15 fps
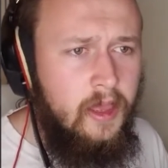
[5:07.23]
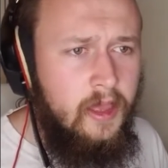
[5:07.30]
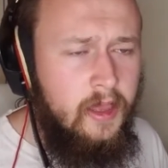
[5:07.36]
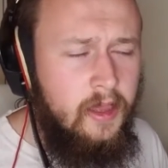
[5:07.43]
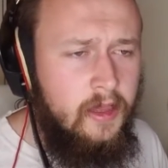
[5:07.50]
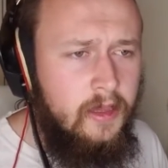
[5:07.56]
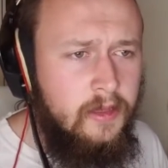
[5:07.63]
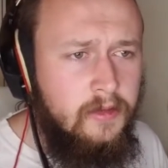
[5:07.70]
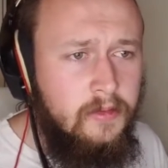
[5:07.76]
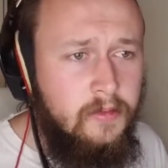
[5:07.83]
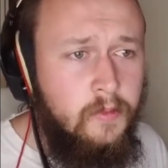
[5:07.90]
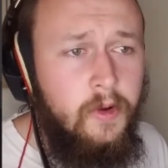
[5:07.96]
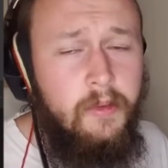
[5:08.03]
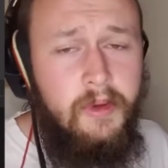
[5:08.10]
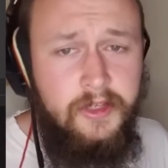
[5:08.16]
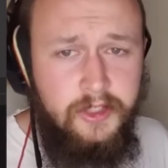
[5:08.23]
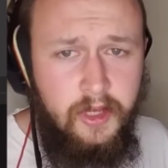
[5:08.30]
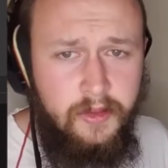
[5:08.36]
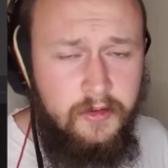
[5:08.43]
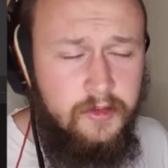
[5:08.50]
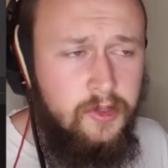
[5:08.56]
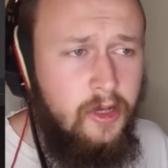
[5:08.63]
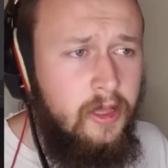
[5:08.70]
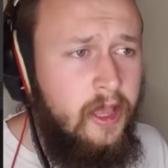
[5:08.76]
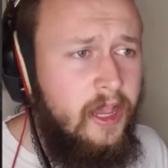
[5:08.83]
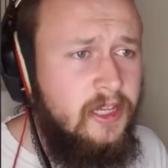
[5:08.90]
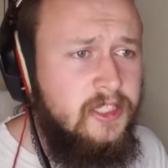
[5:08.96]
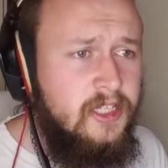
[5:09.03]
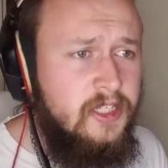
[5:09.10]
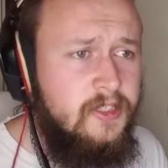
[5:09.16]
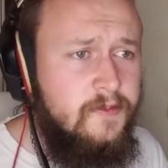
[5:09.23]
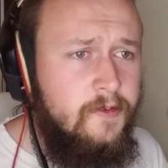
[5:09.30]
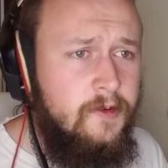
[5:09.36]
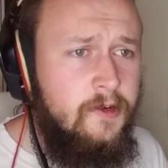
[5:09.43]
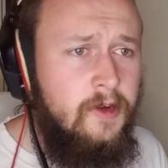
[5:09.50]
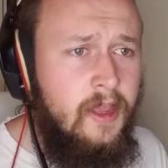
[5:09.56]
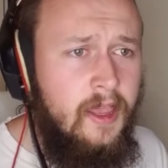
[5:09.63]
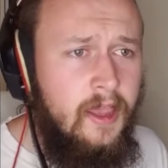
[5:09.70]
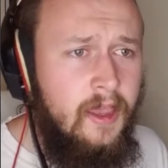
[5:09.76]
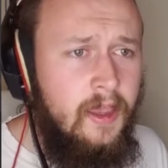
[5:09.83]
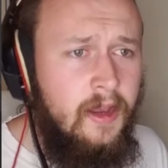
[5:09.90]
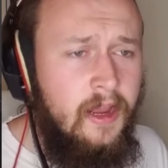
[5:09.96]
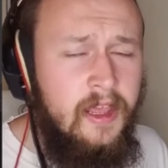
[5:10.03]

a one of my Southern drawl accents for an